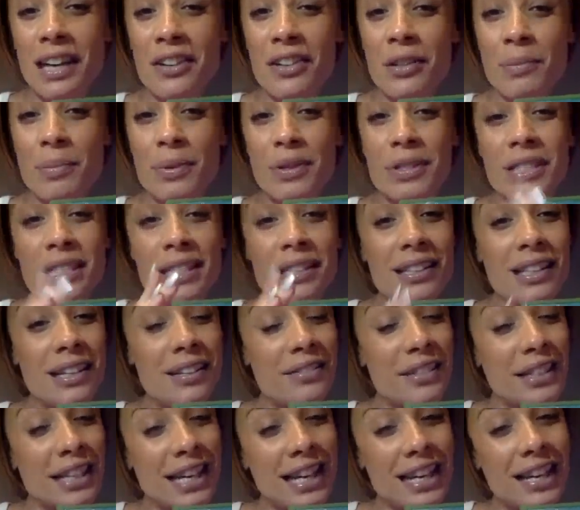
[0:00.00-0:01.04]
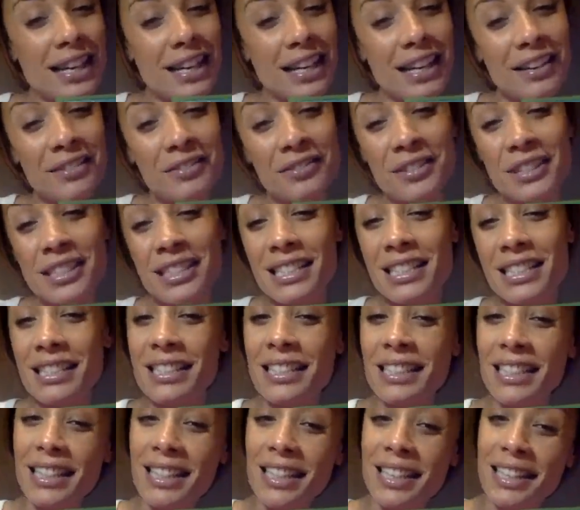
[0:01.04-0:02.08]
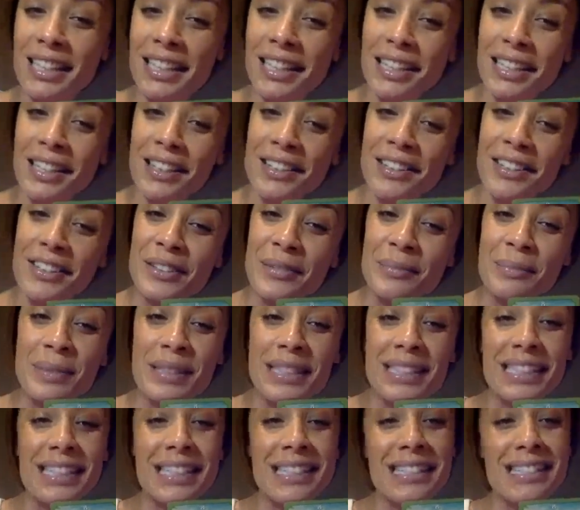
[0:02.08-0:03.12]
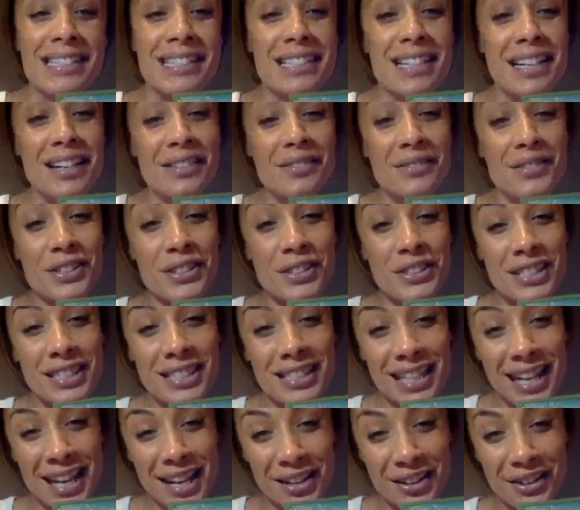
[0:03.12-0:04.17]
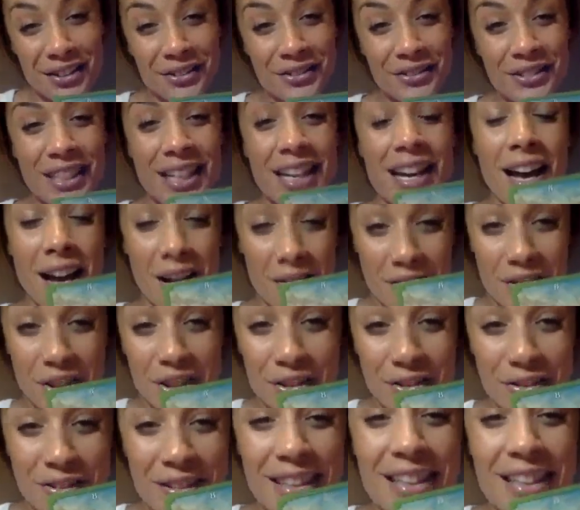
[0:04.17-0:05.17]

other person loving every single piece of yourself, of you.